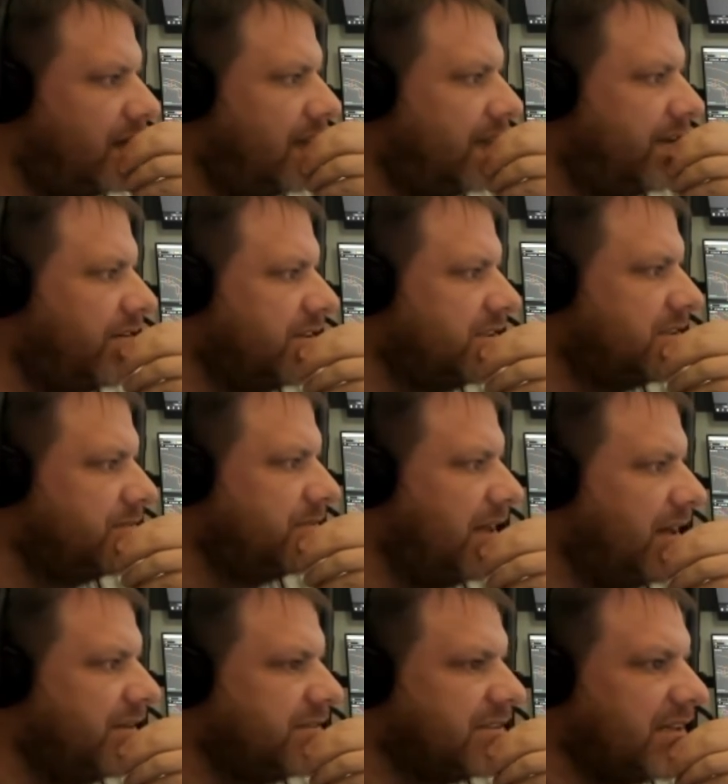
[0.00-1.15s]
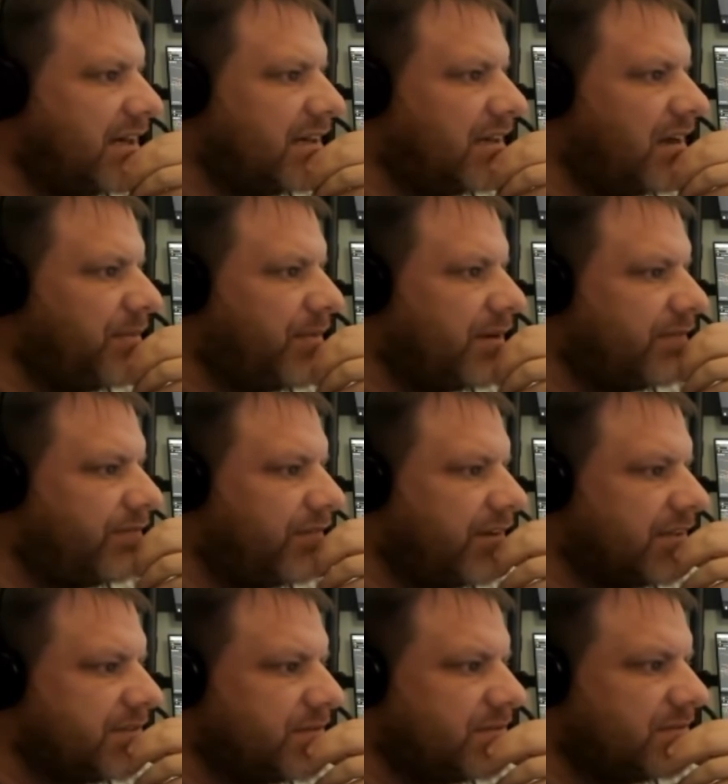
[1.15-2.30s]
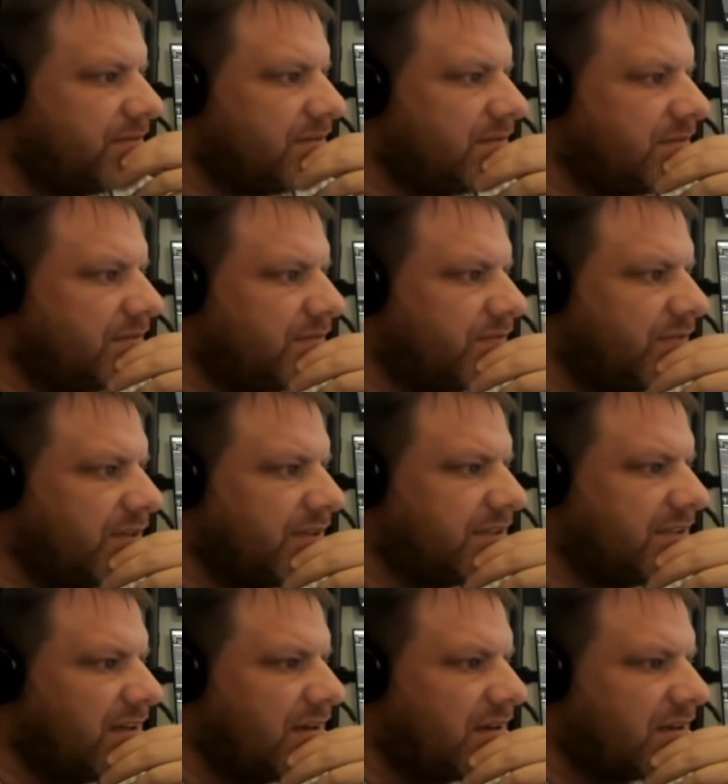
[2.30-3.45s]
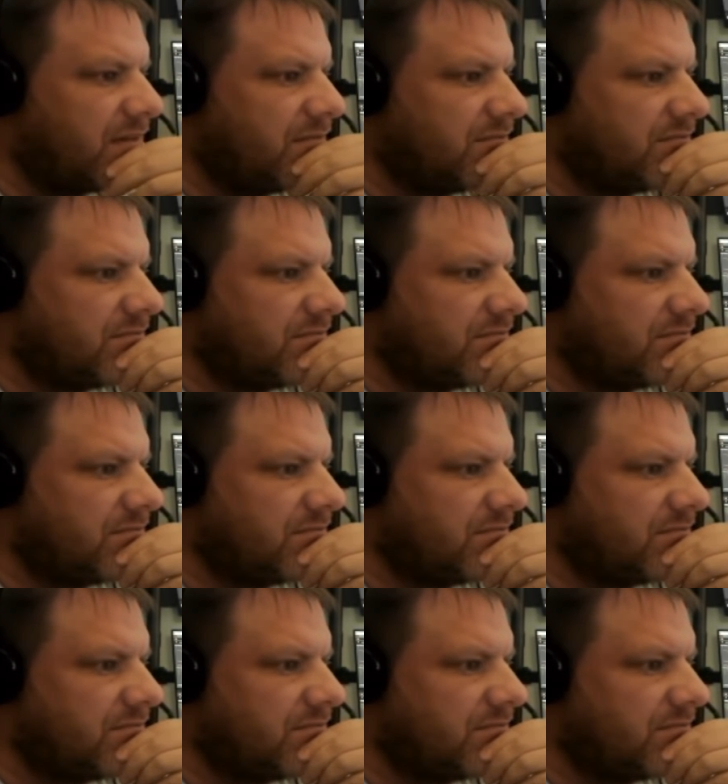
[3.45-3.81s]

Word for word: that there is some downside coming for this stock.